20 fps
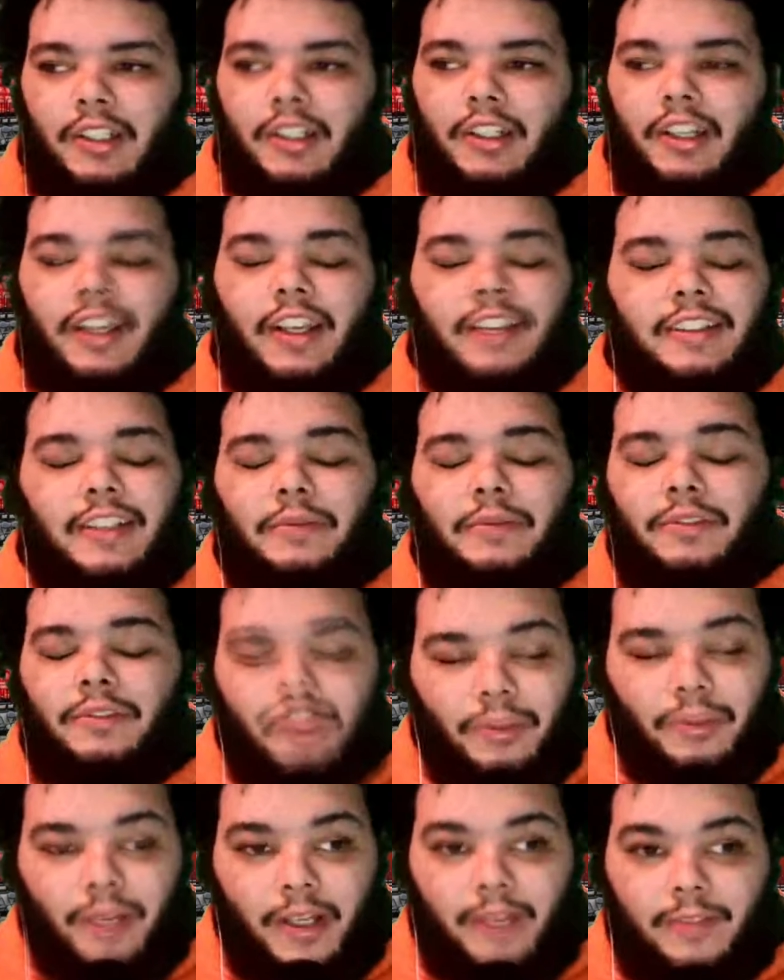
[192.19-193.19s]
anytime you
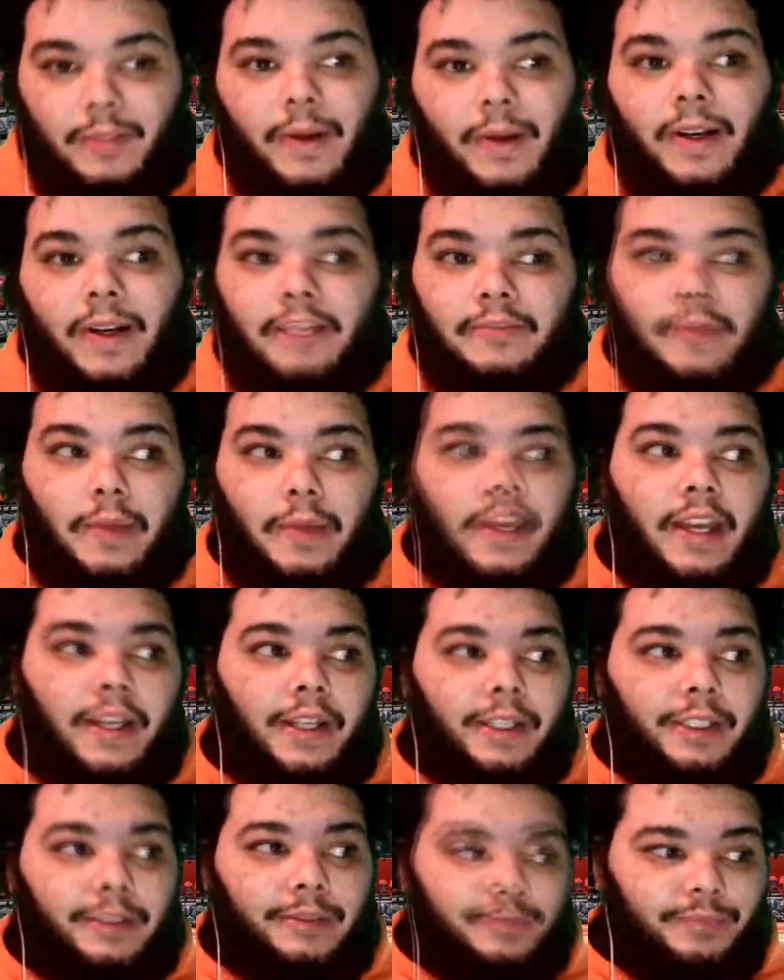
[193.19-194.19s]
lose your best player, that's
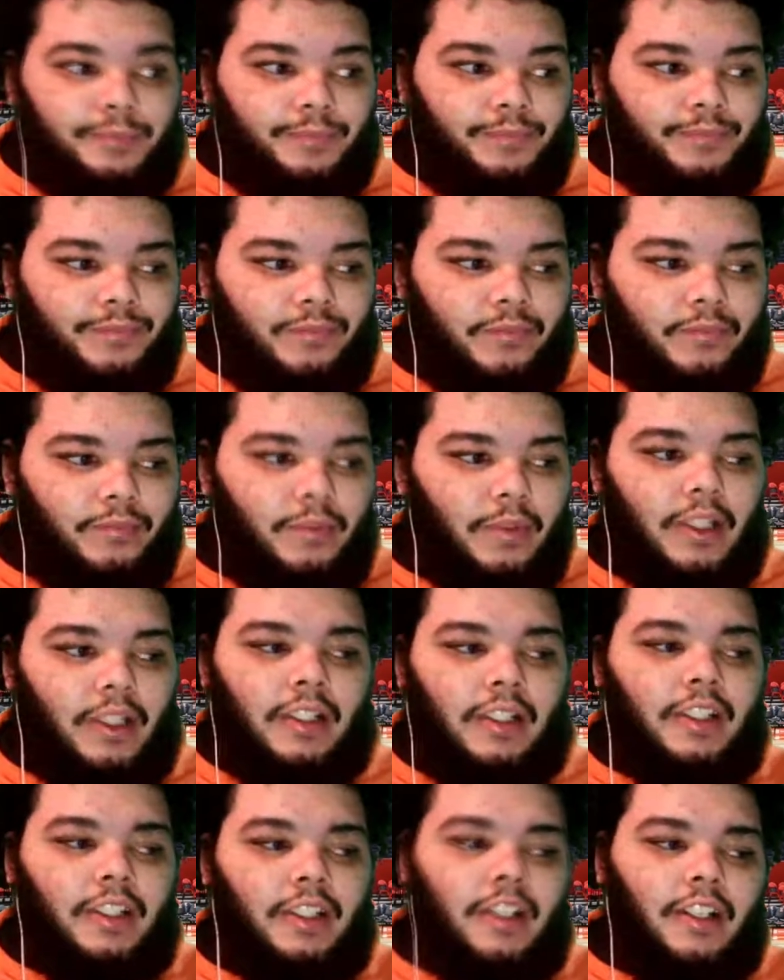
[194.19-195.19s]
bad.
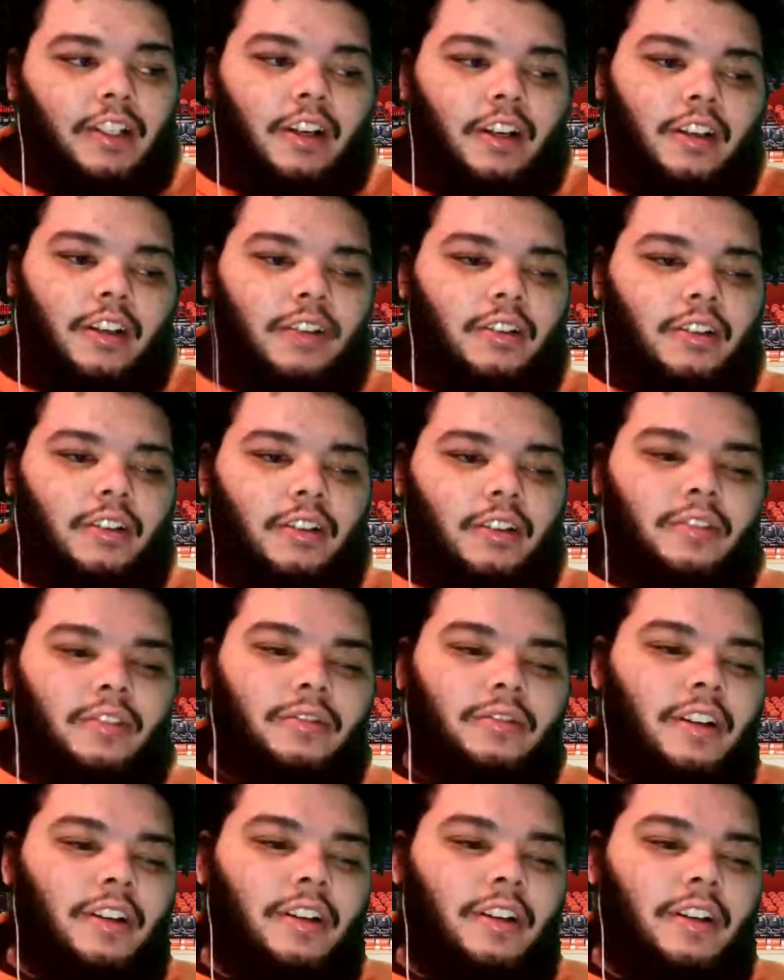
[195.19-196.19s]
But you
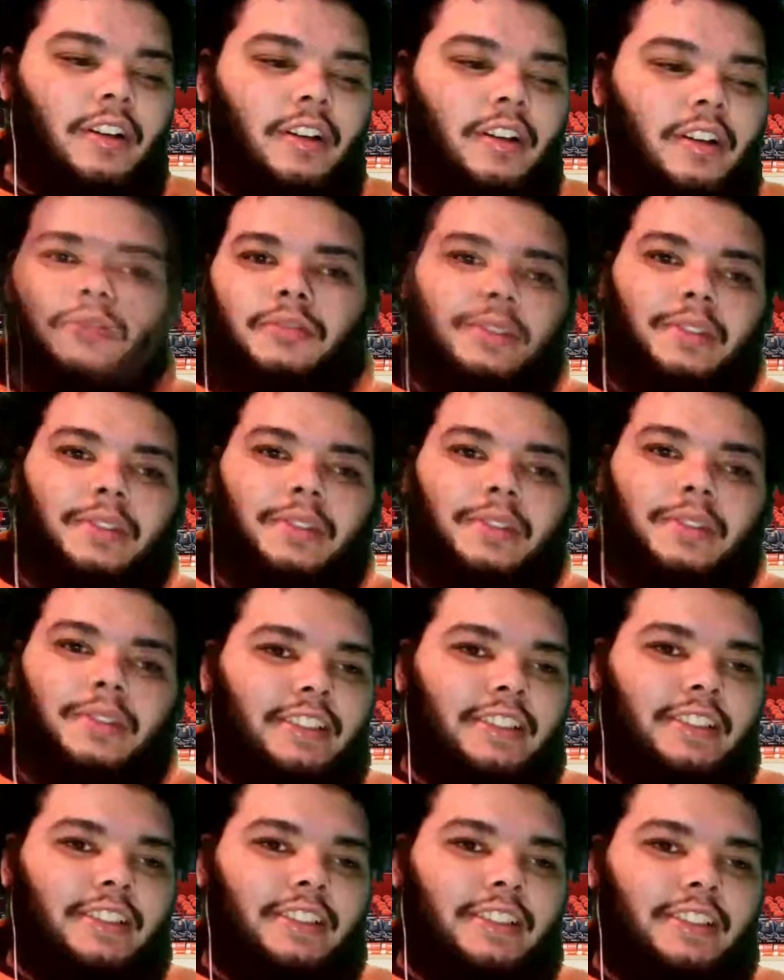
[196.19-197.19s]
never want to lose to Michigan
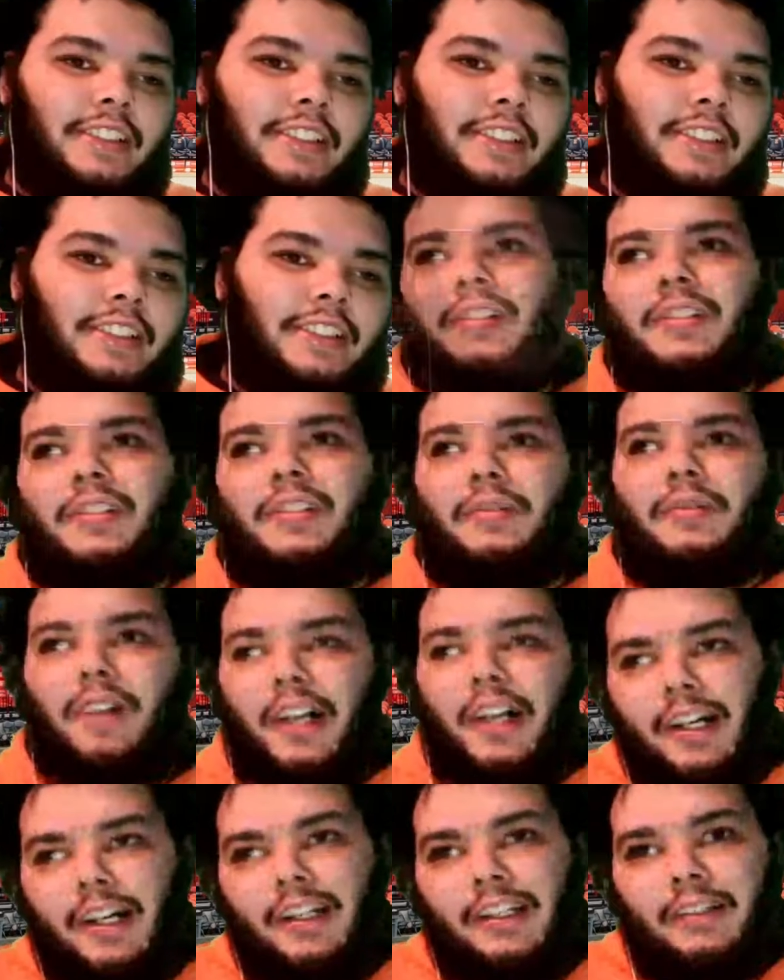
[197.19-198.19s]
State.
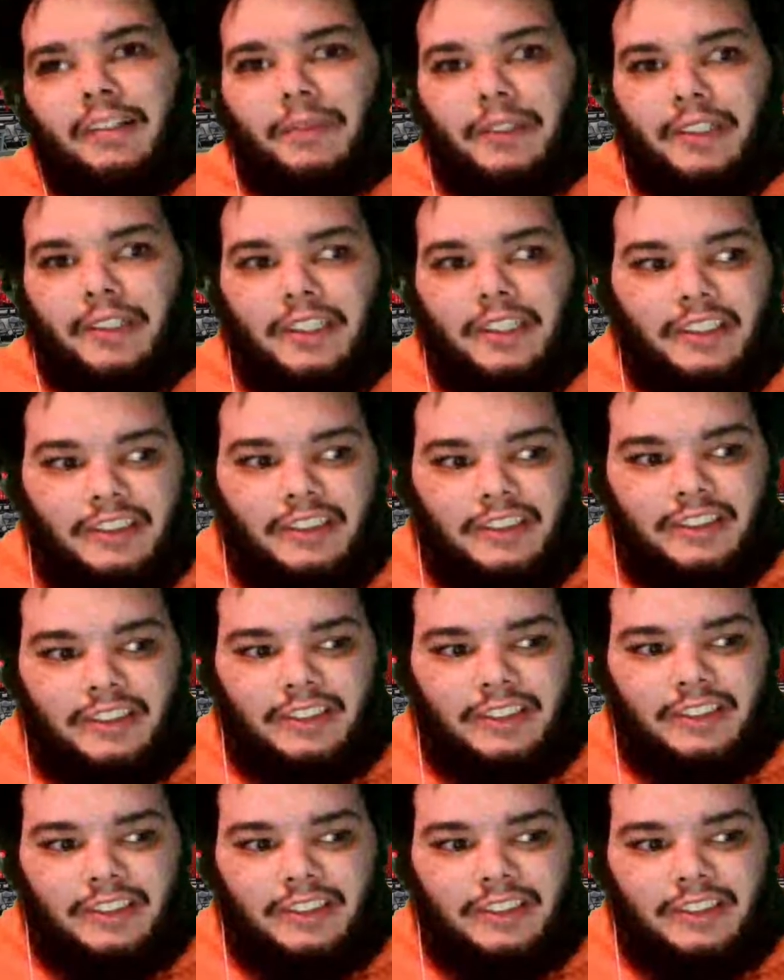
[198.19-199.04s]
Why? Because